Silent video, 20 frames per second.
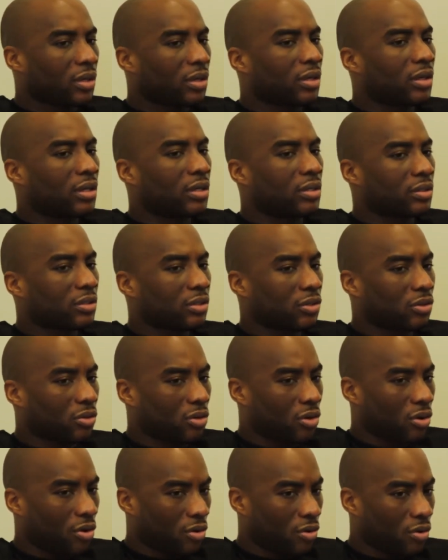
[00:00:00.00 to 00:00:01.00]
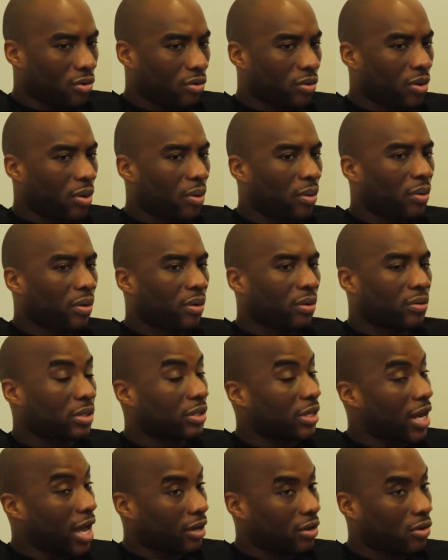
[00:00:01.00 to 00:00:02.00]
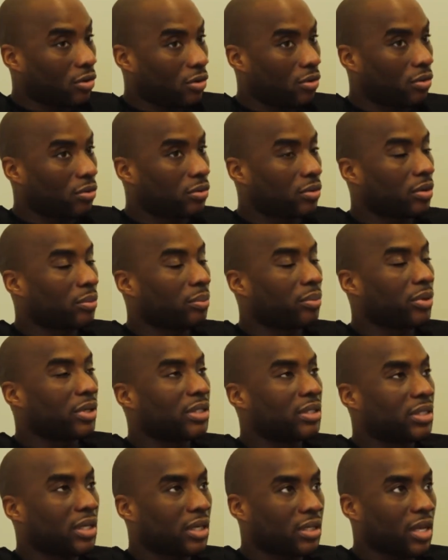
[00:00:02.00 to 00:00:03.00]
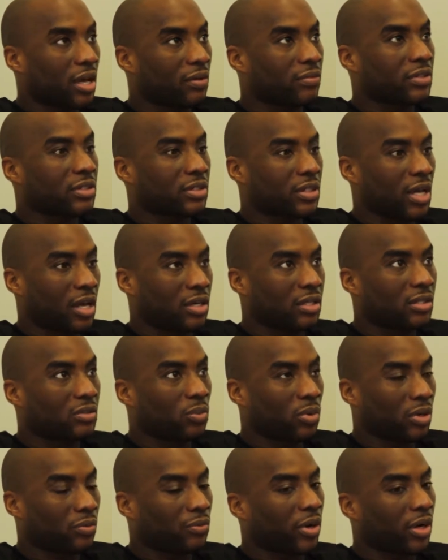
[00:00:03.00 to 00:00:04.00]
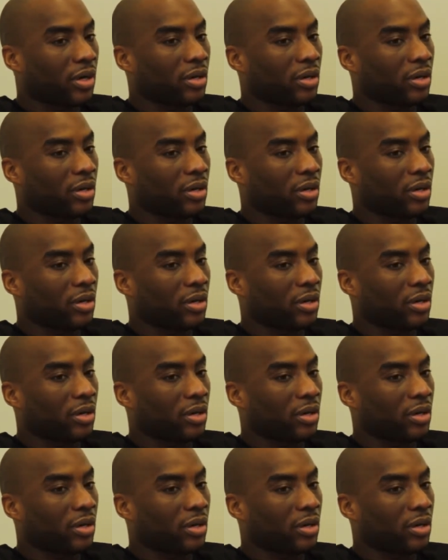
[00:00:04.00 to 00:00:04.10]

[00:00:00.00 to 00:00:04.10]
he's a little cold. He's a lot cold, but he does have a shot. He's one record